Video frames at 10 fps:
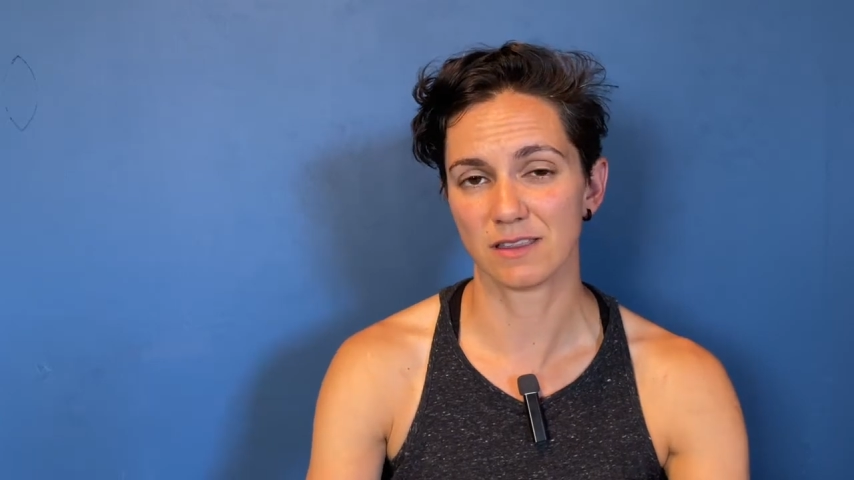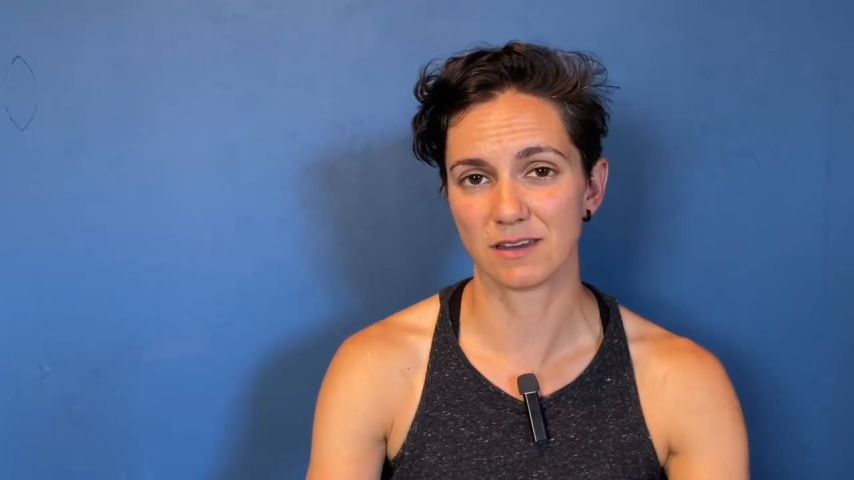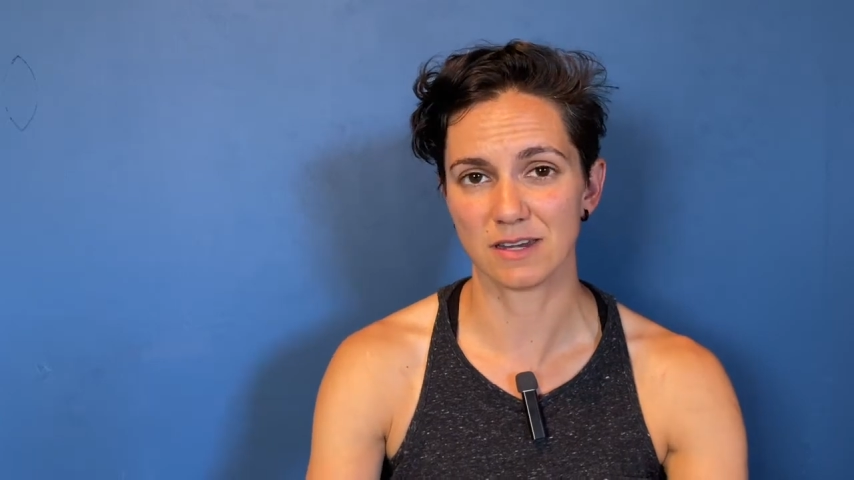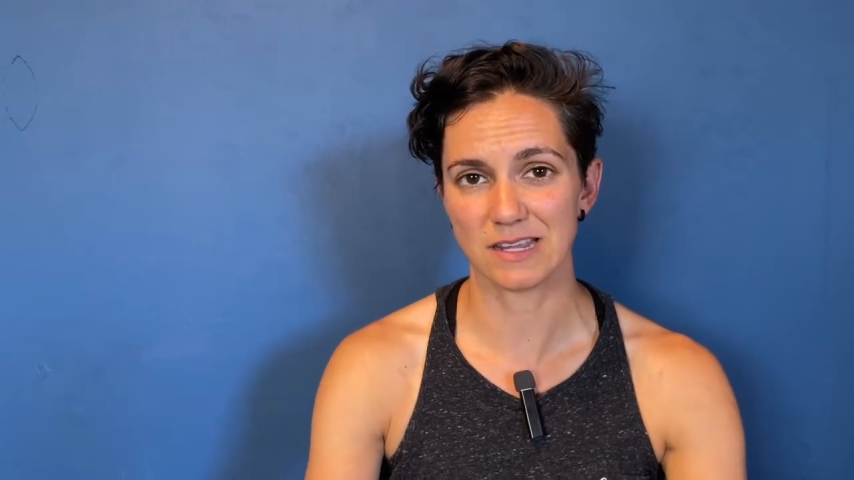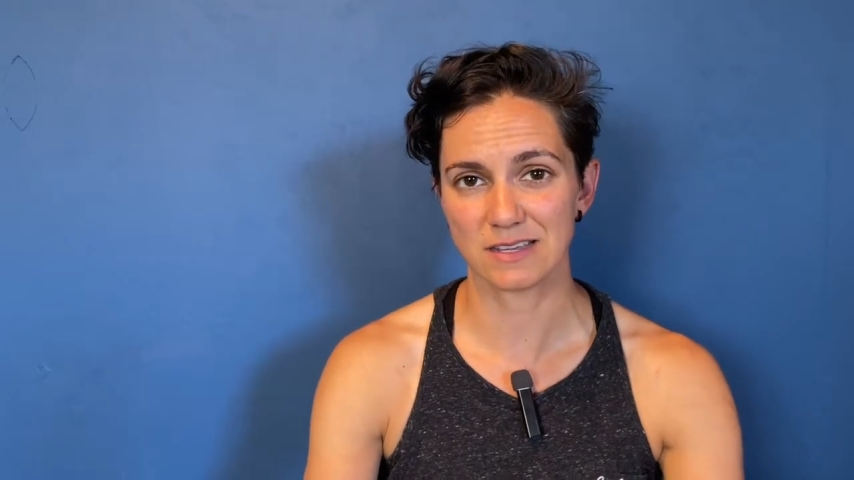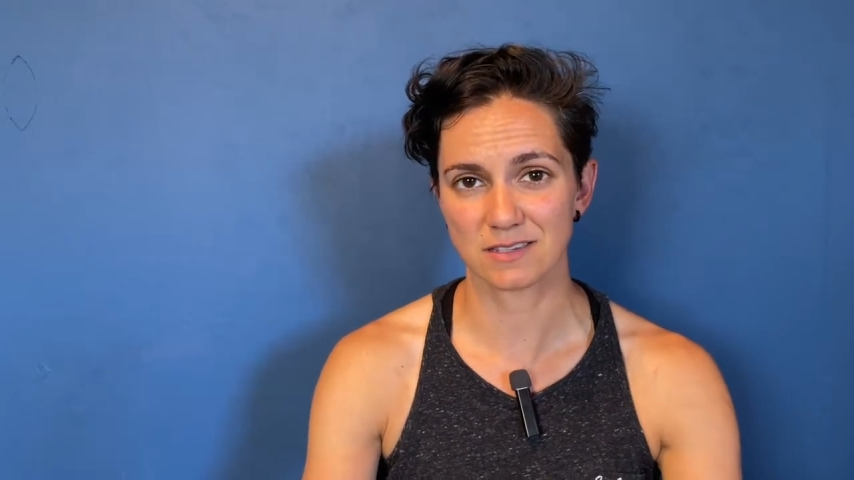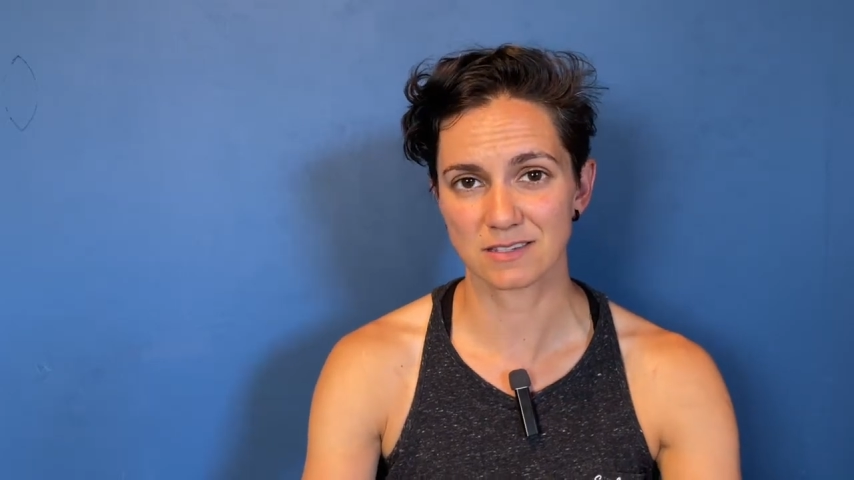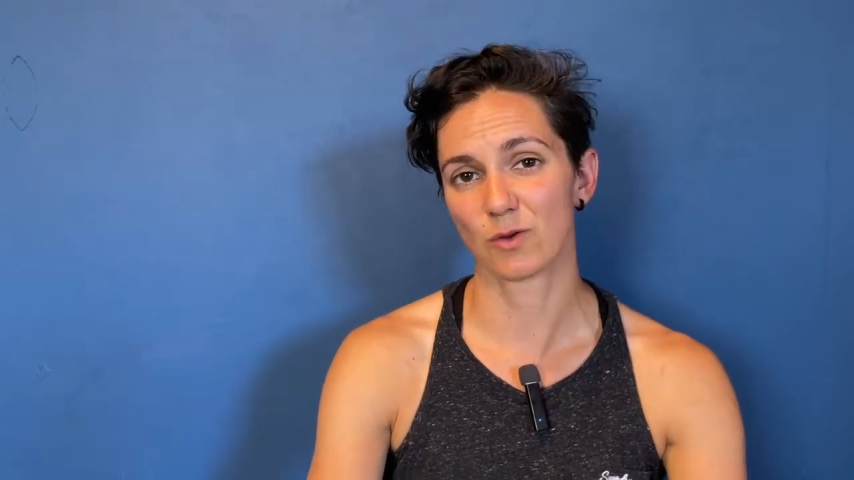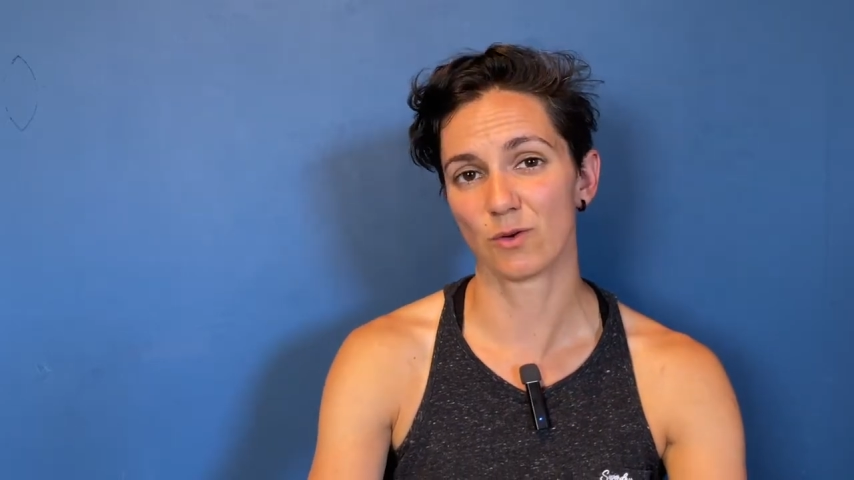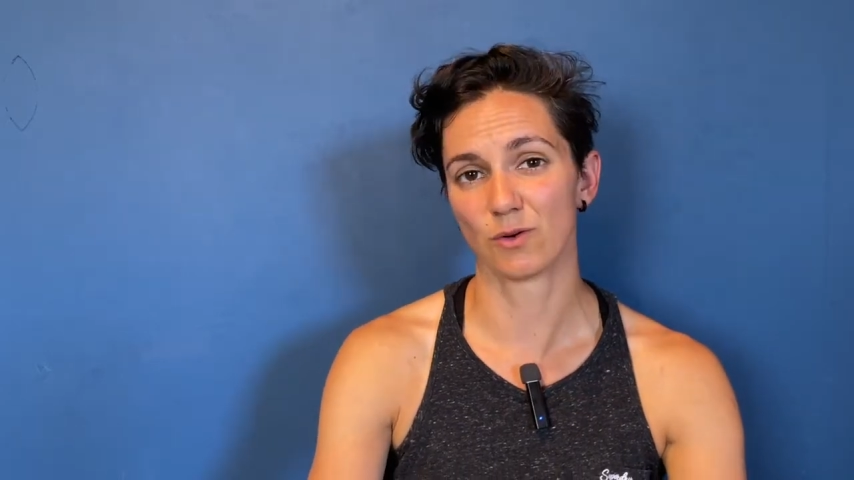the
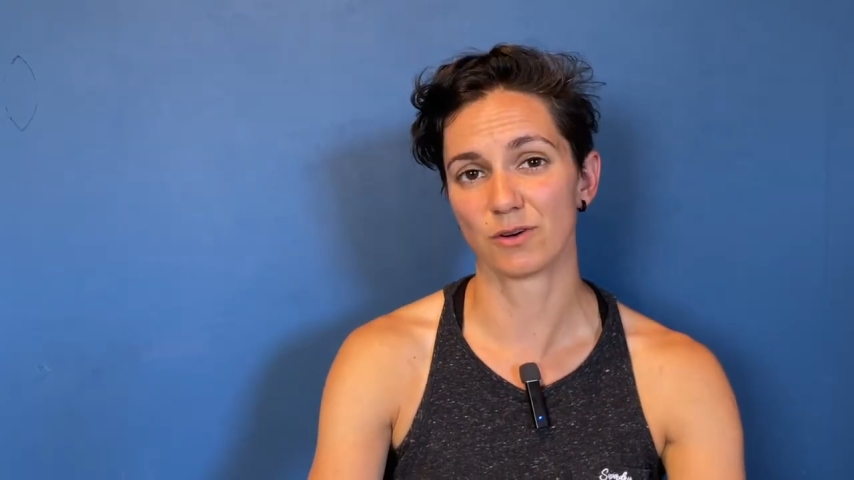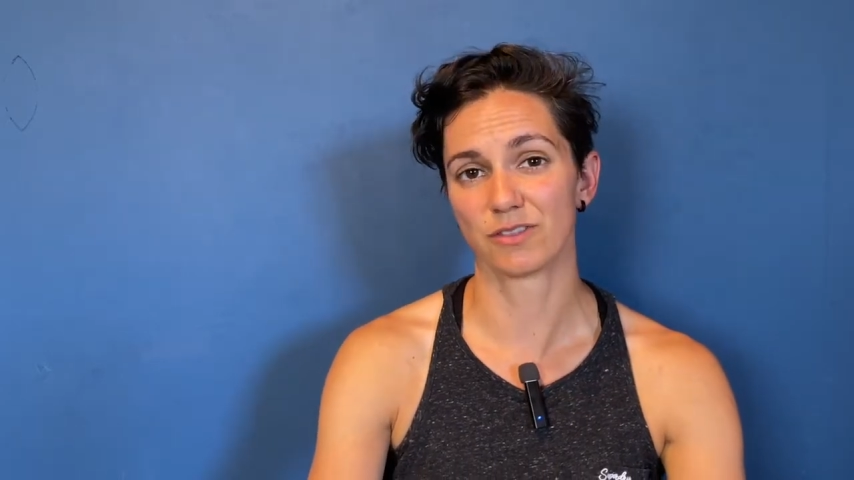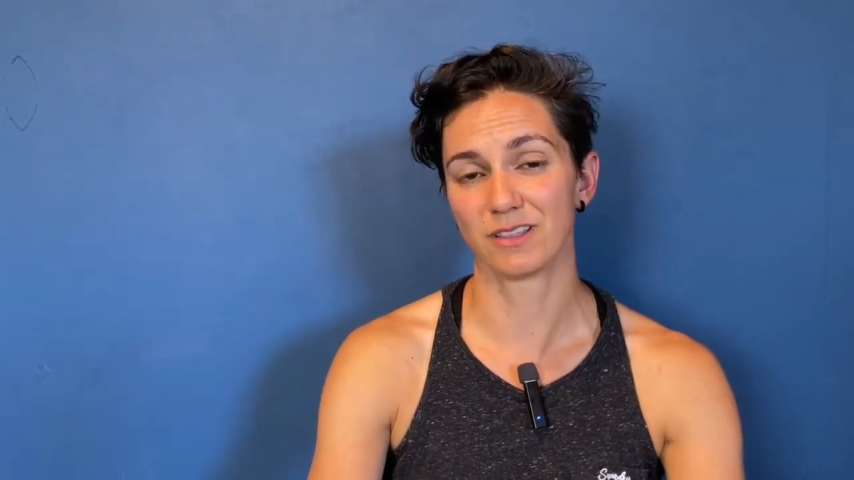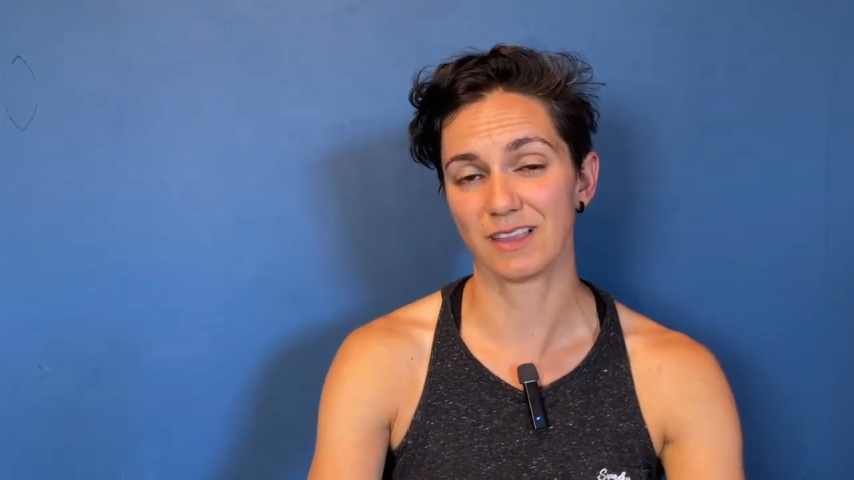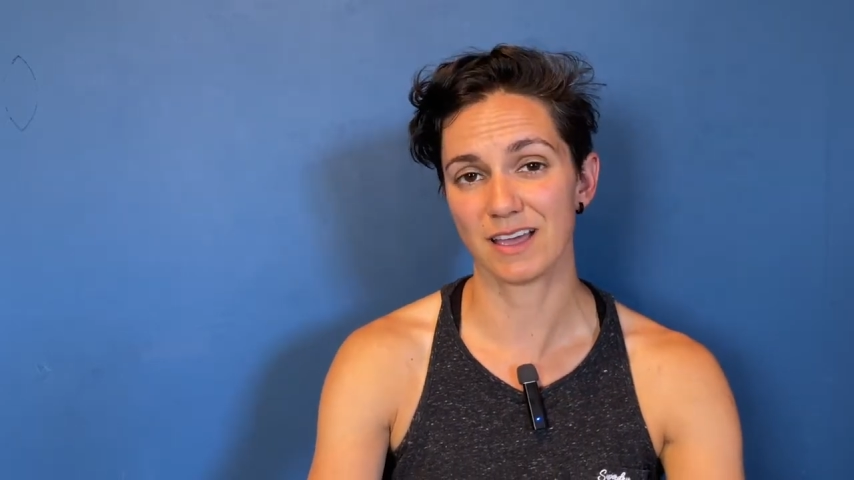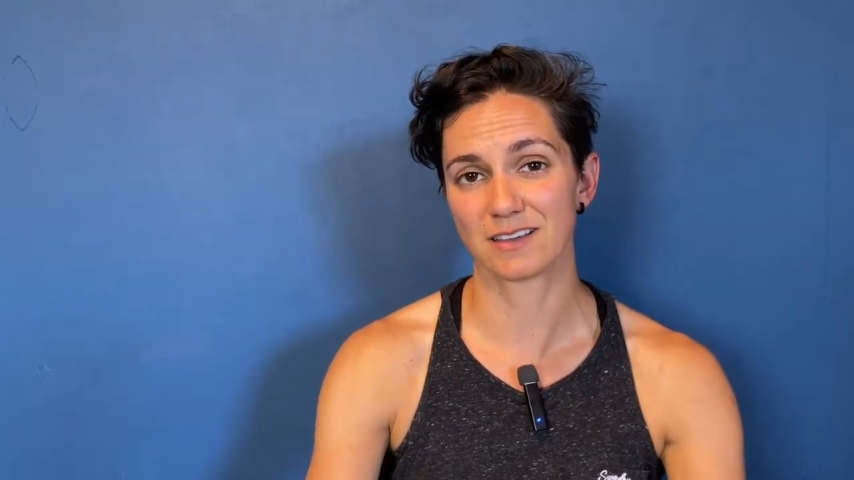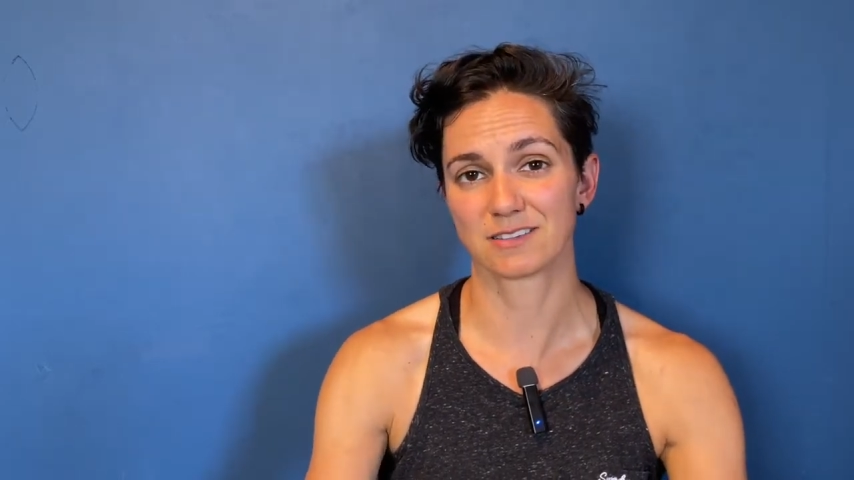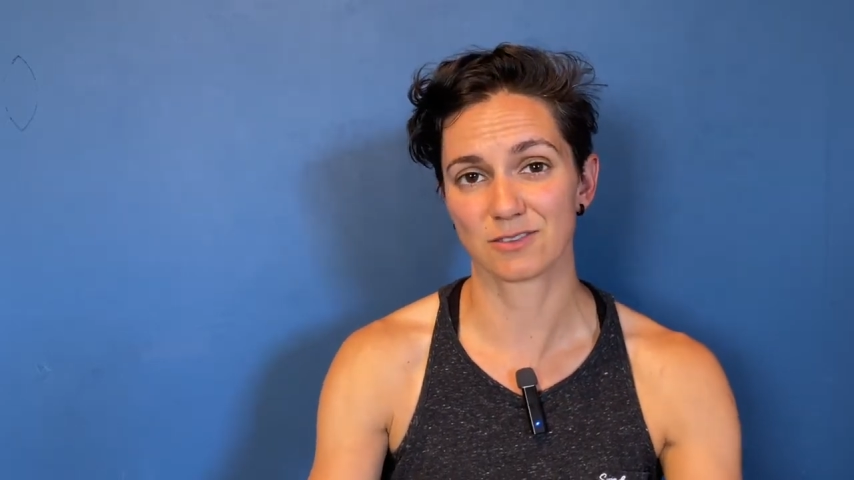knees or the legs.